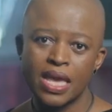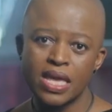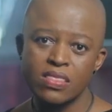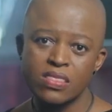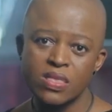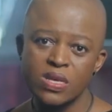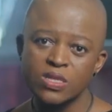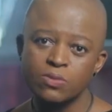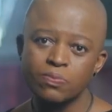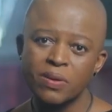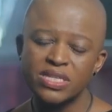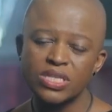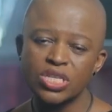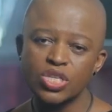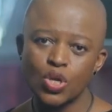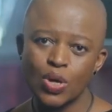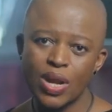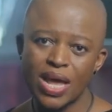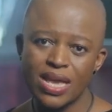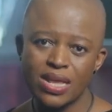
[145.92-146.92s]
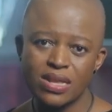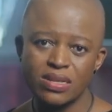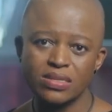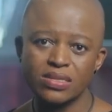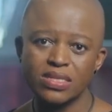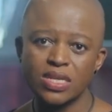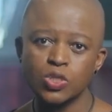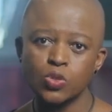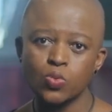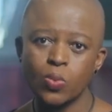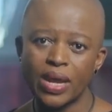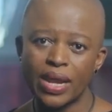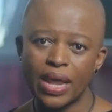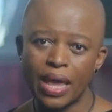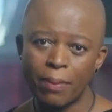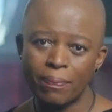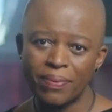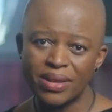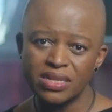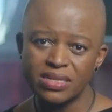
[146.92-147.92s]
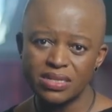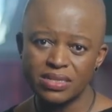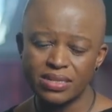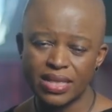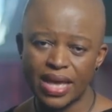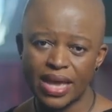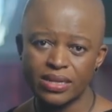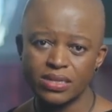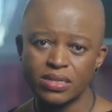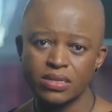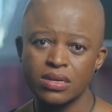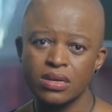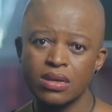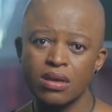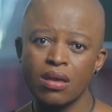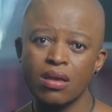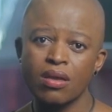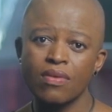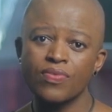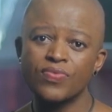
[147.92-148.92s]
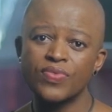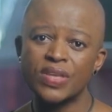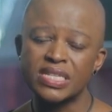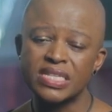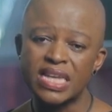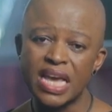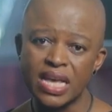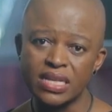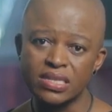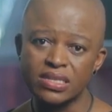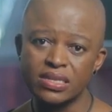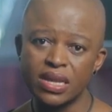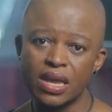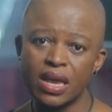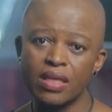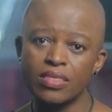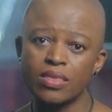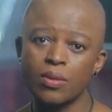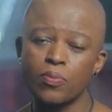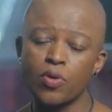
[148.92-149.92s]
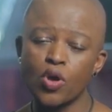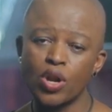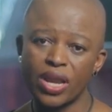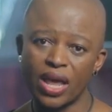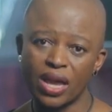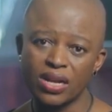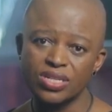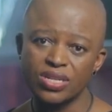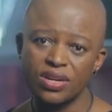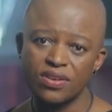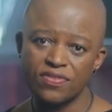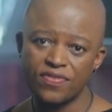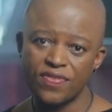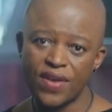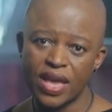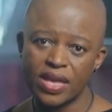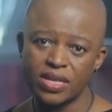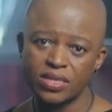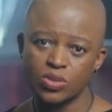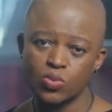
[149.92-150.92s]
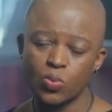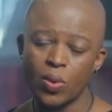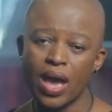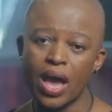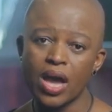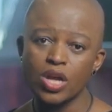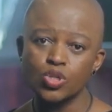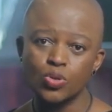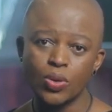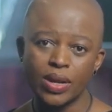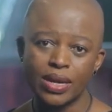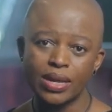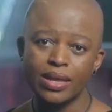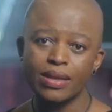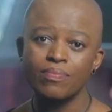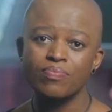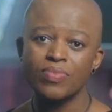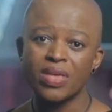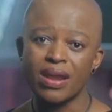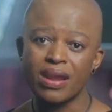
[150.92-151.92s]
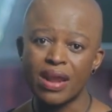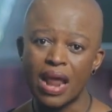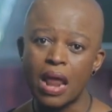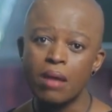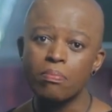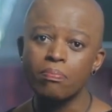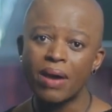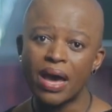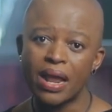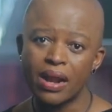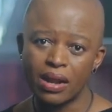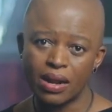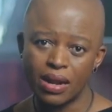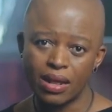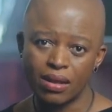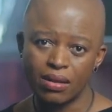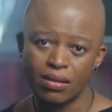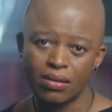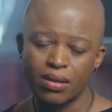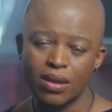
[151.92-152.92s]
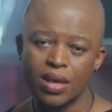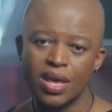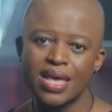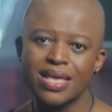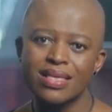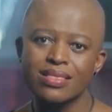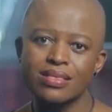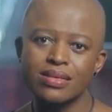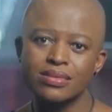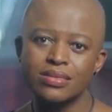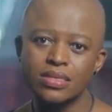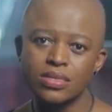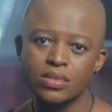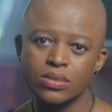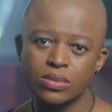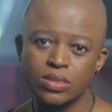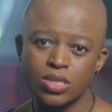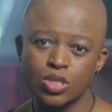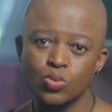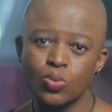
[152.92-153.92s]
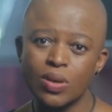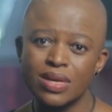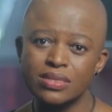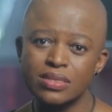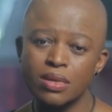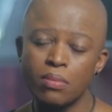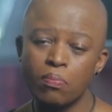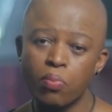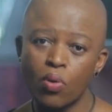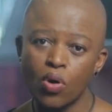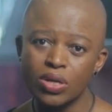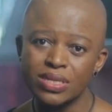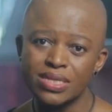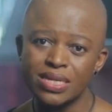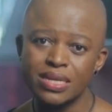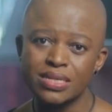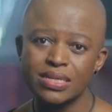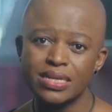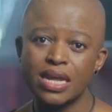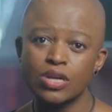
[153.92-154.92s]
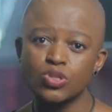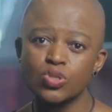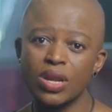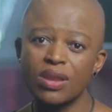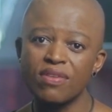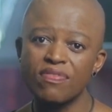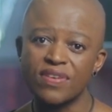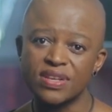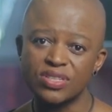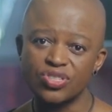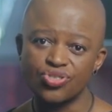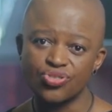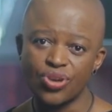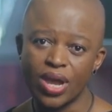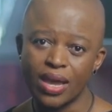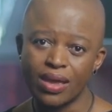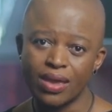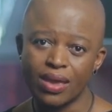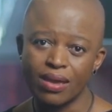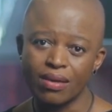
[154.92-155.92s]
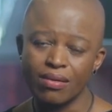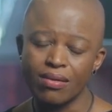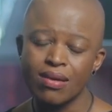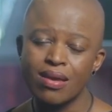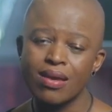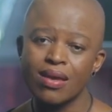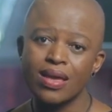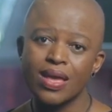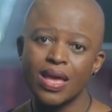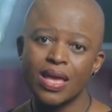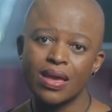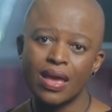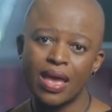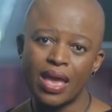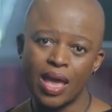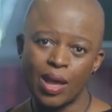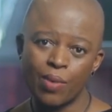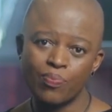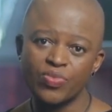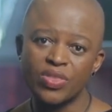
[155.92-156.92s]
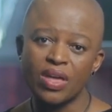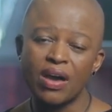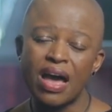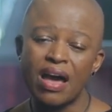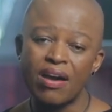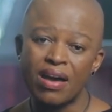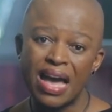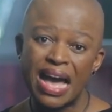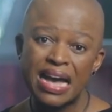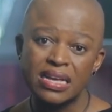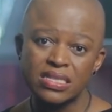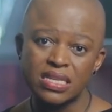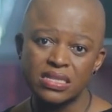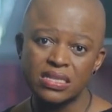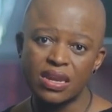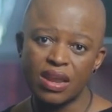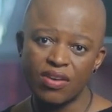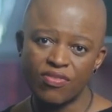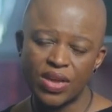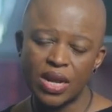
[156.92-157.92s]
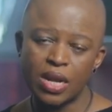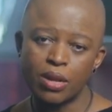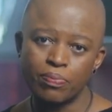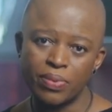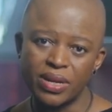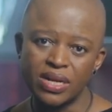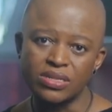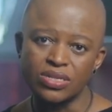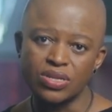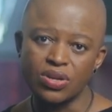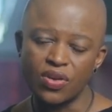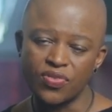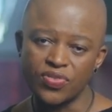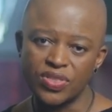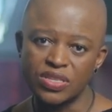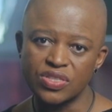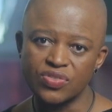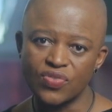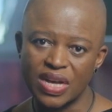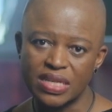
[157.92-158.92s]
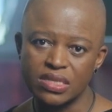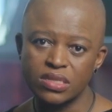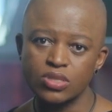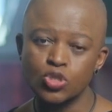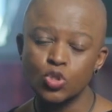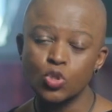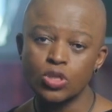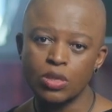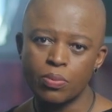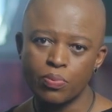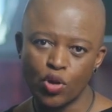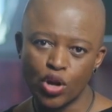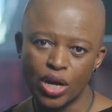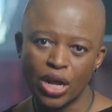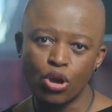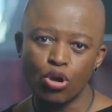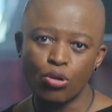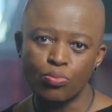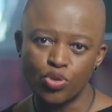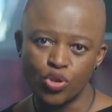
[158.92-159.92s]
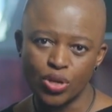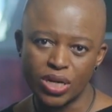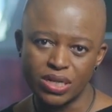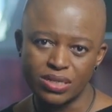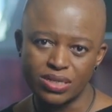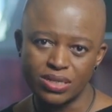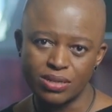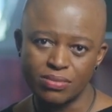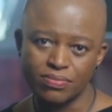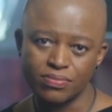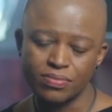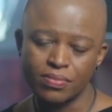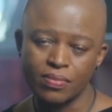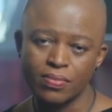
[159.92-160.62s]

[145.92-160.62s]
In this particular instance, what happened is that the testing and the production phase were actually run parallel. This, is, this was important in actually fast tracking um, the uh, access and availability of these vaccines to the broader community.